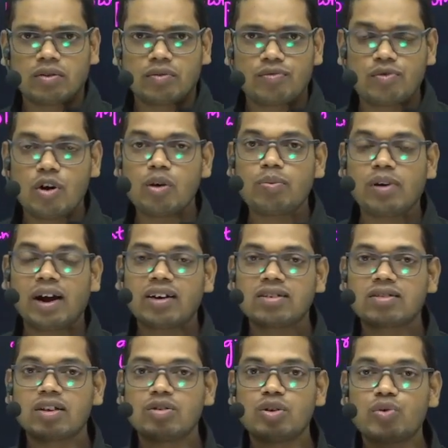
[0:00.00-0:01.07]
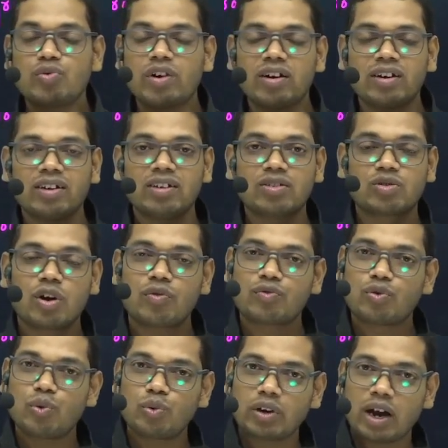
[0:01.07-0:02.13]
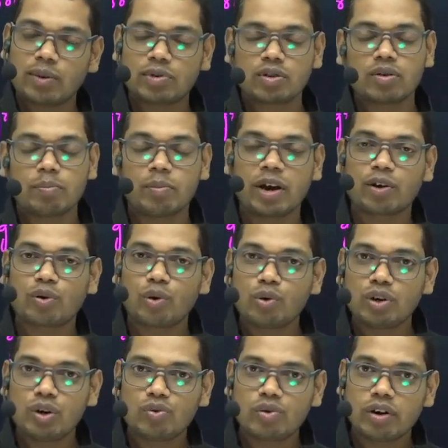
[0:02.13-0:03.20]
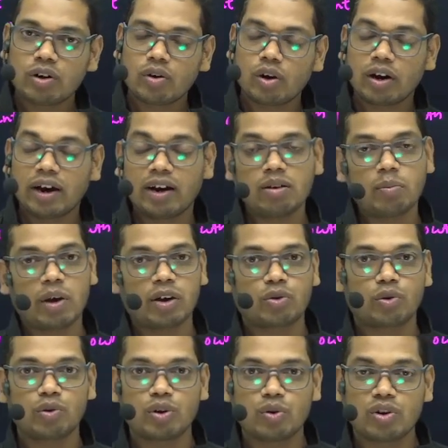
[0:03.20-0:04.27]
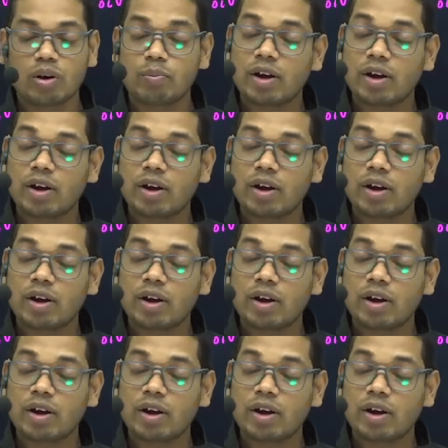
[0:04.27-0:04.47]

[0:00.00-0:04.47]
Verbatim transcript: For plants, the nutrient is of two types, macronutrient and micronutrient.